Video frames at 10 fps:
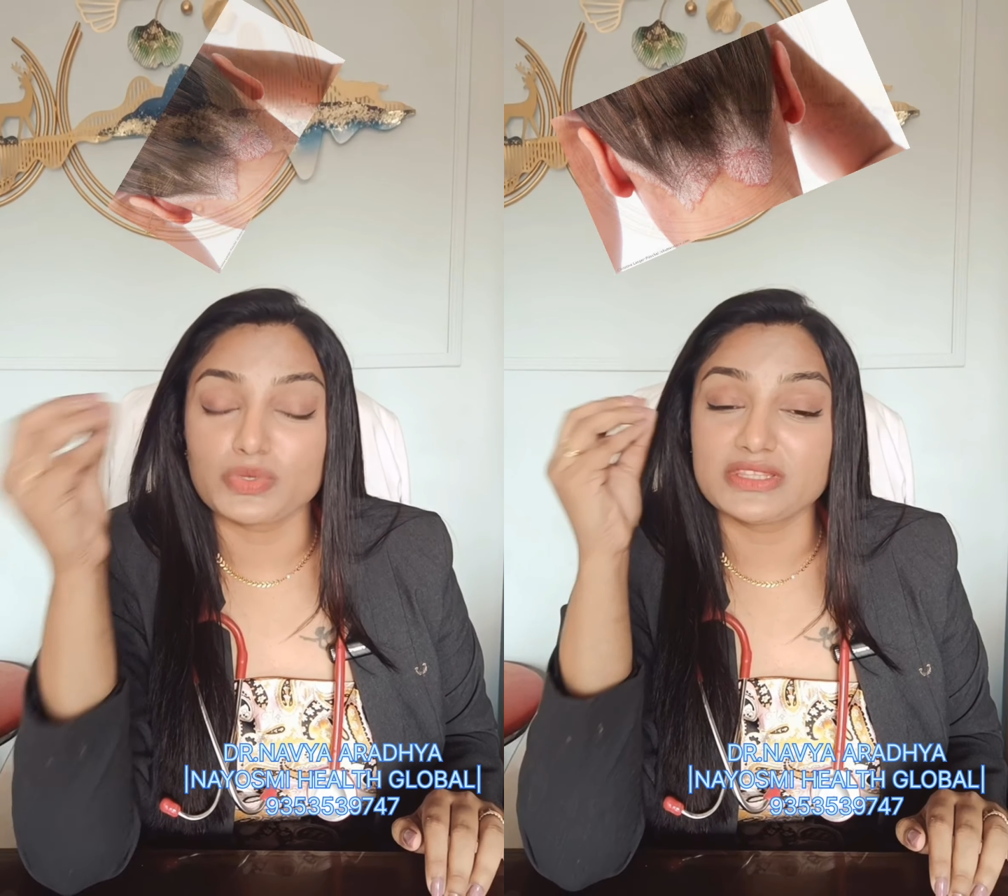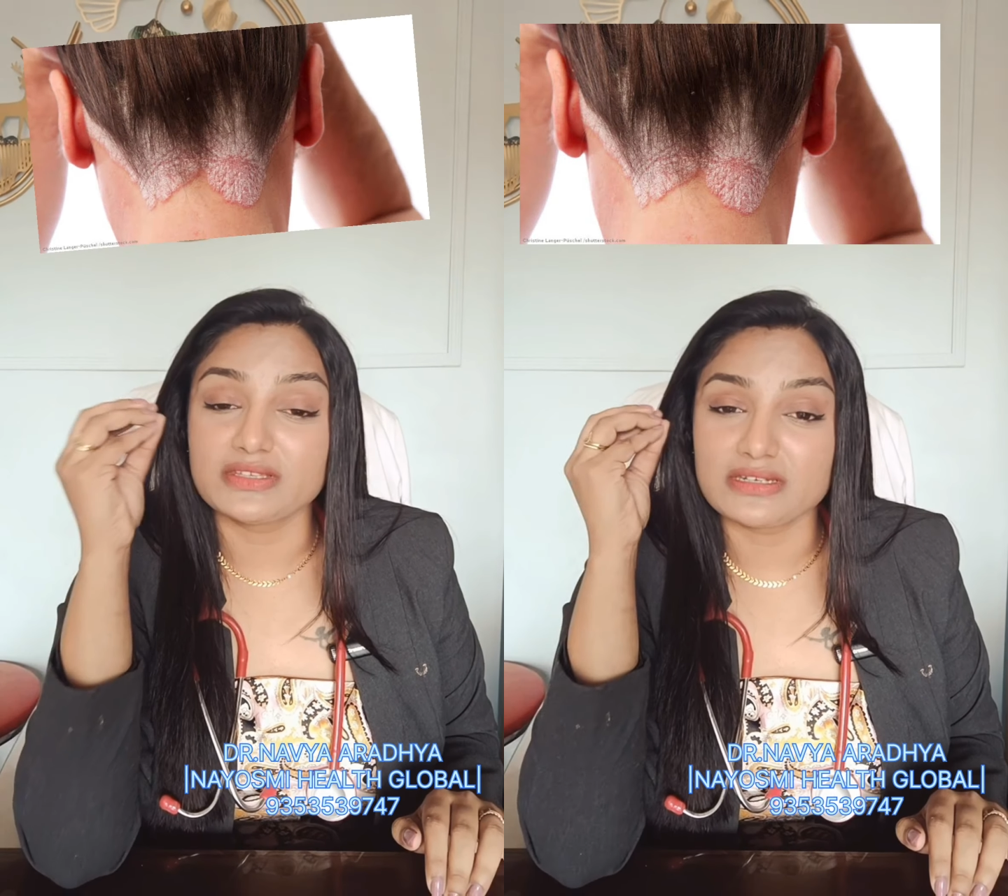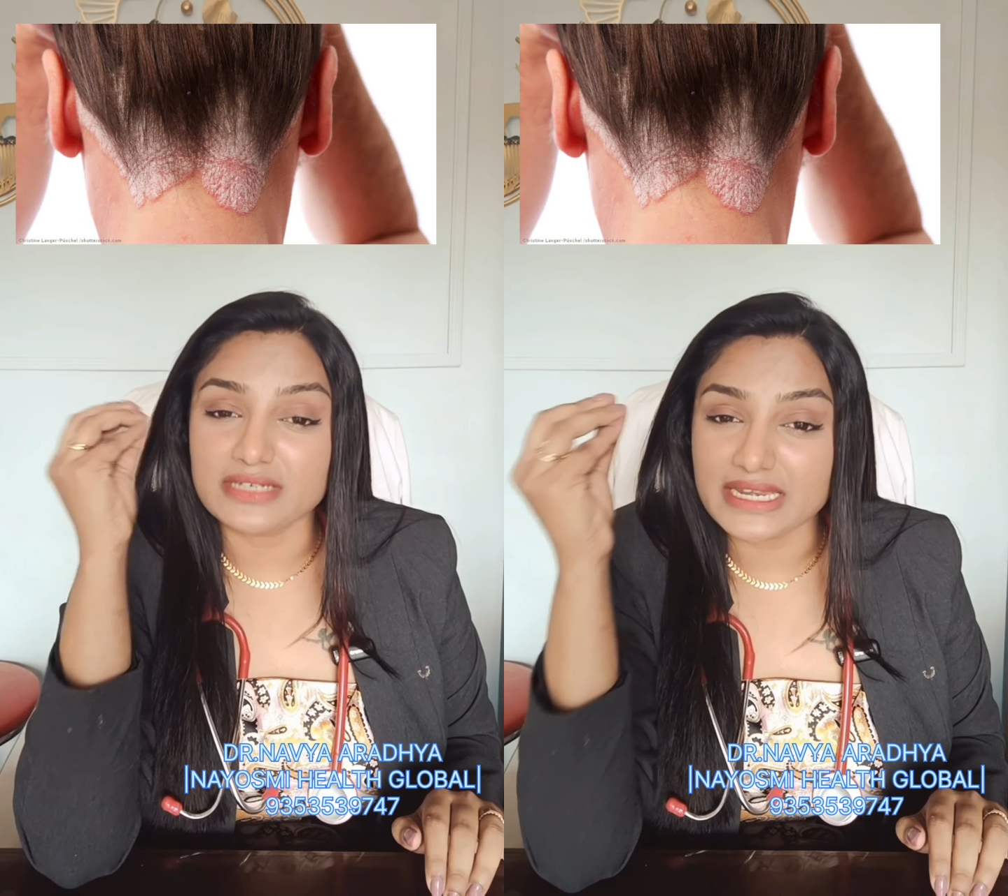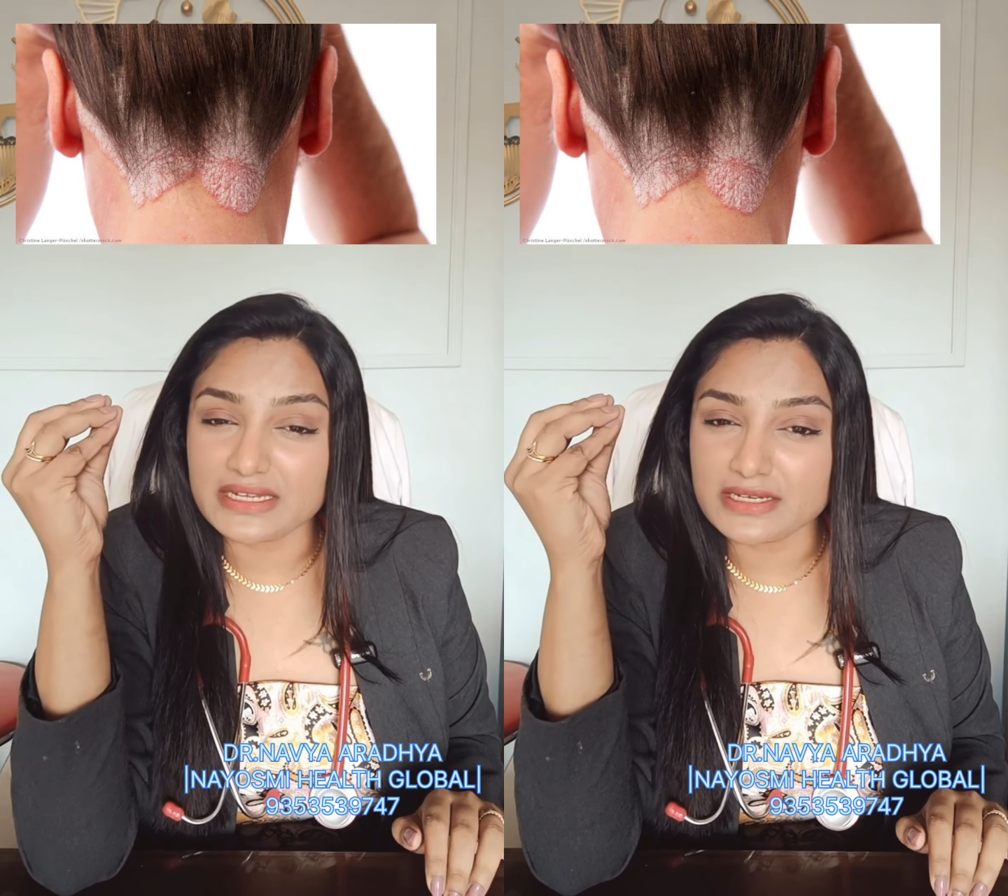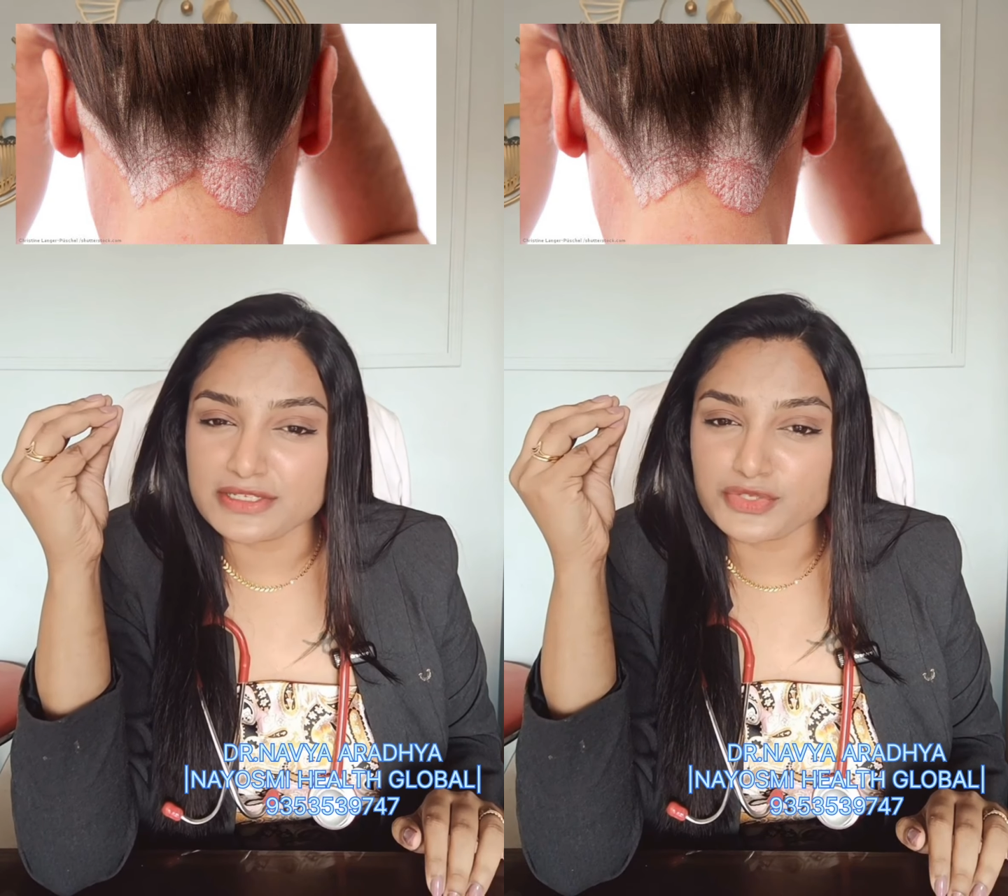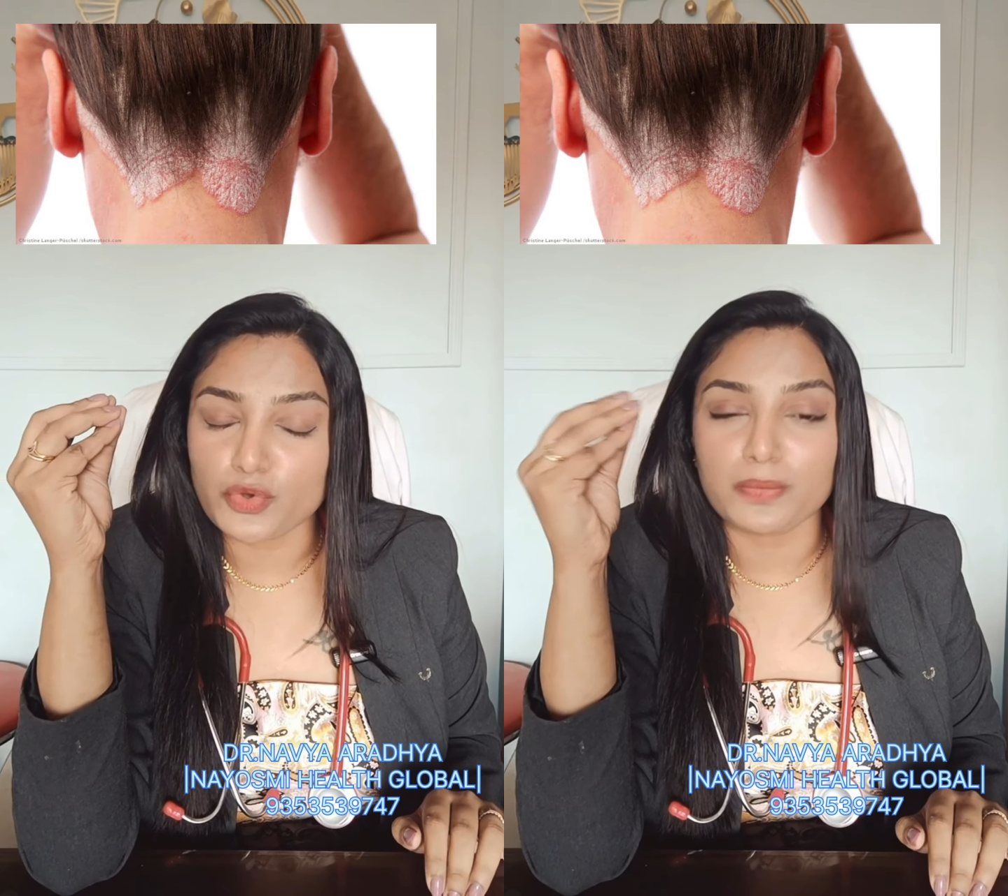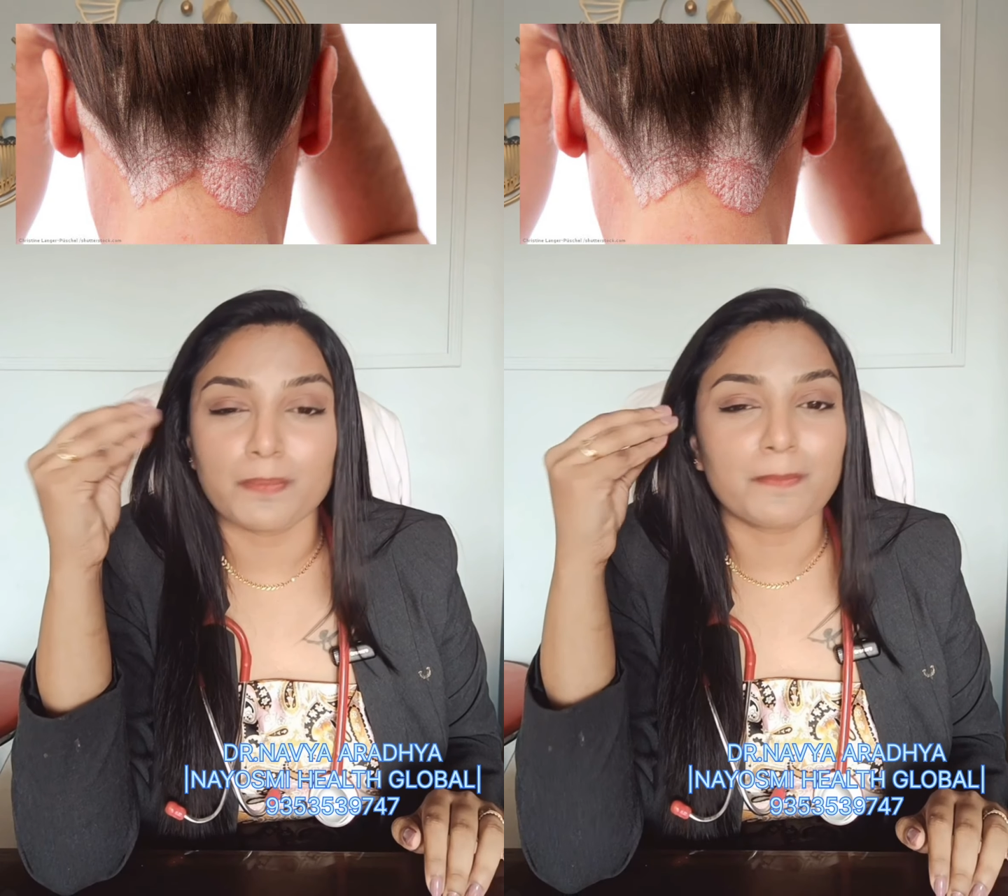with the redness or